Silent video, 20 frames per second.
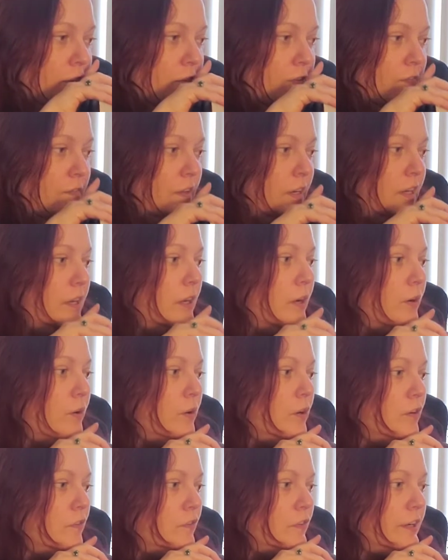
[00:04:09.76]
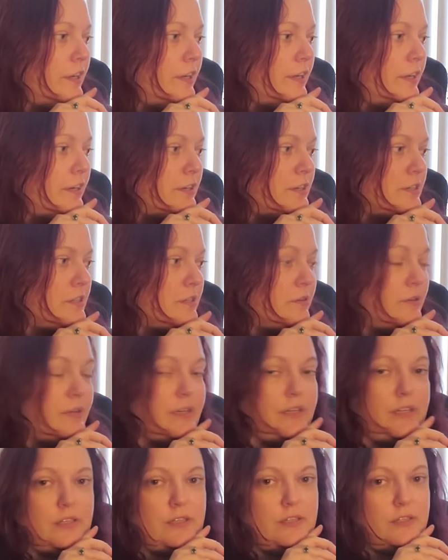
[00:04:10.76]
the video over here so
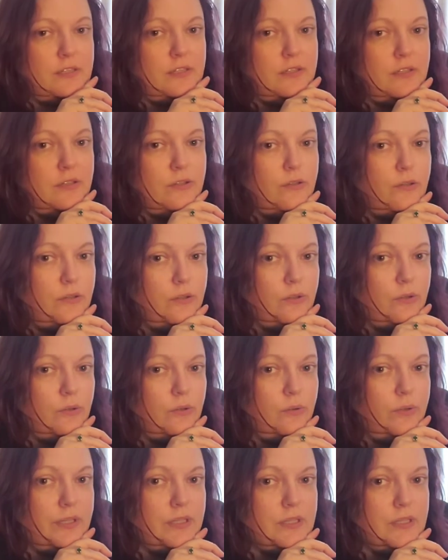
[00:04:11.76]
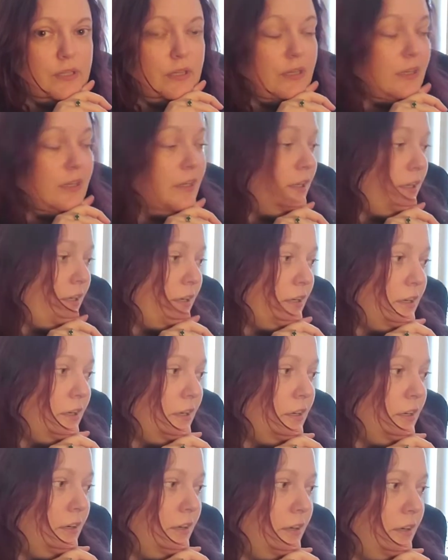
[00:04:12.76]
I can see who is
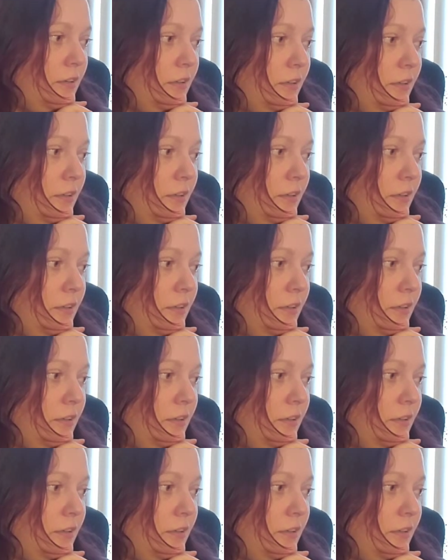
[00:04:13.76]
here,